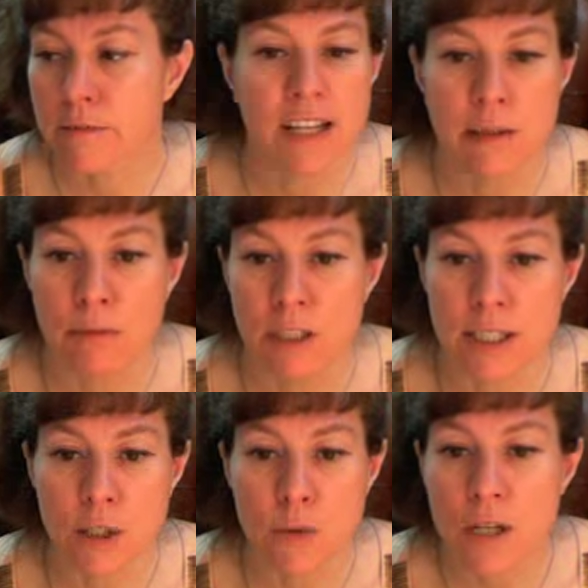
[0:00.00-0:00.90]
10
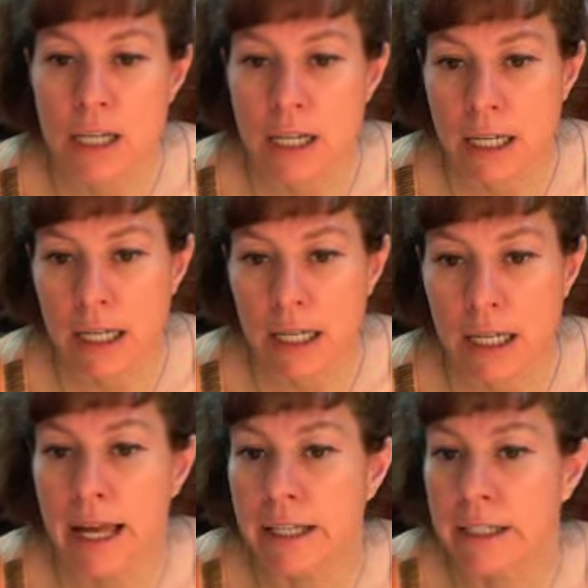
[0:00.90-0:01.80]
minutes reading
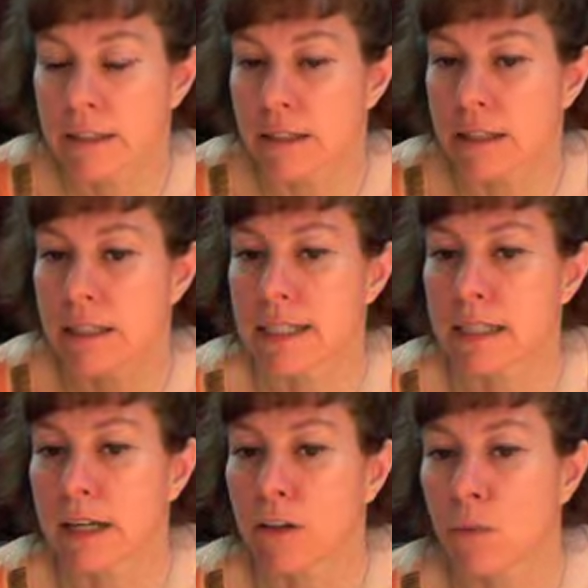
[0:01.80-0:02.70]
and it's
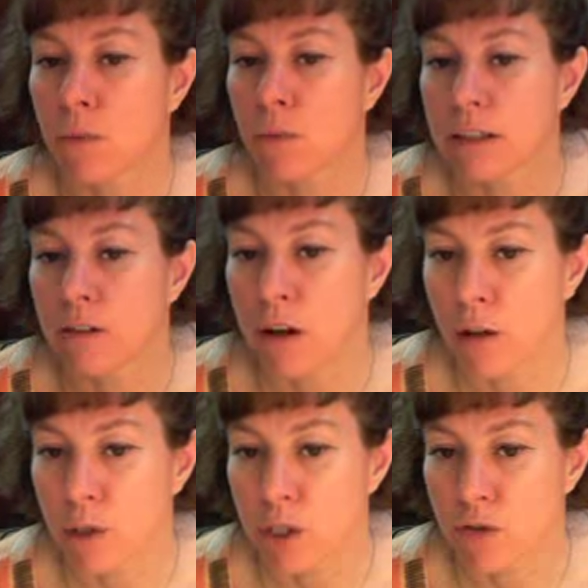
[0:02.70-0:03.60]
like
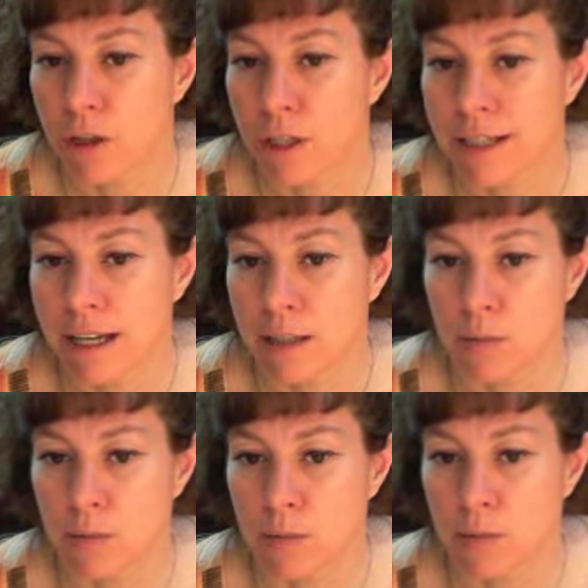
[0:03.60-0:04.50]
$20 for a 10
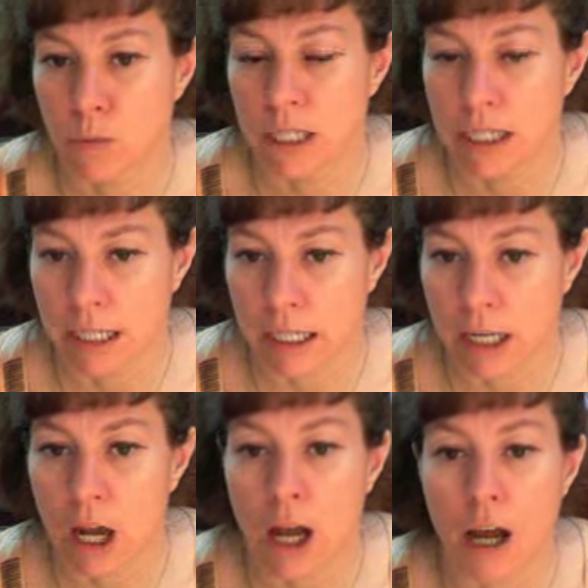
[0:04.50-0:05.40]
minutes
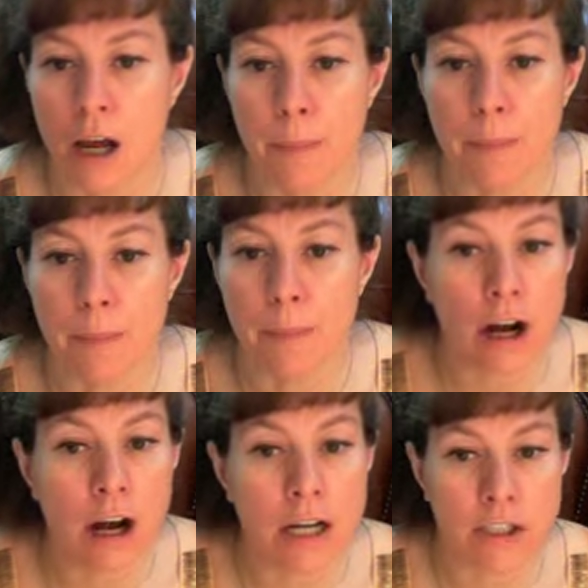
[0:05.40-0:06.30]
reading uh, by
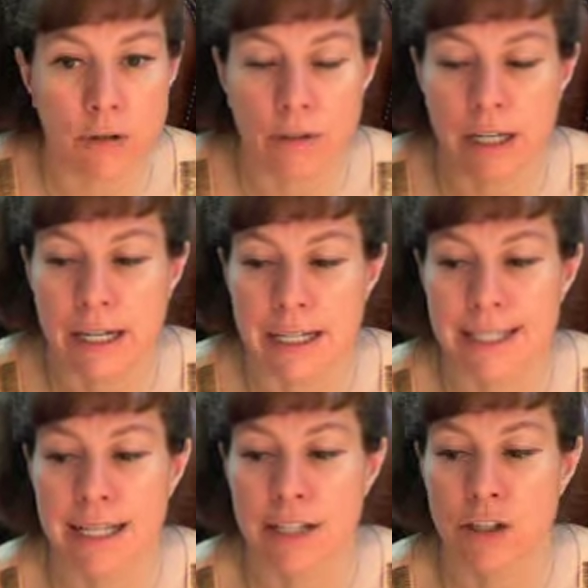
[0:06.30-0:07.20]
audio that I
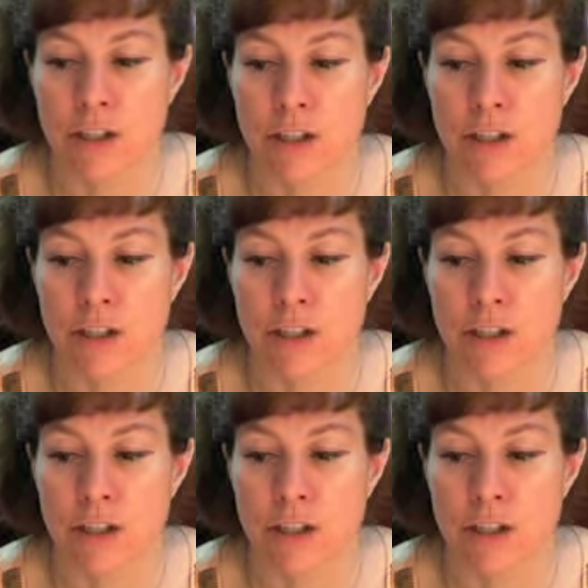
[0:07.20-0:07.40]
sent you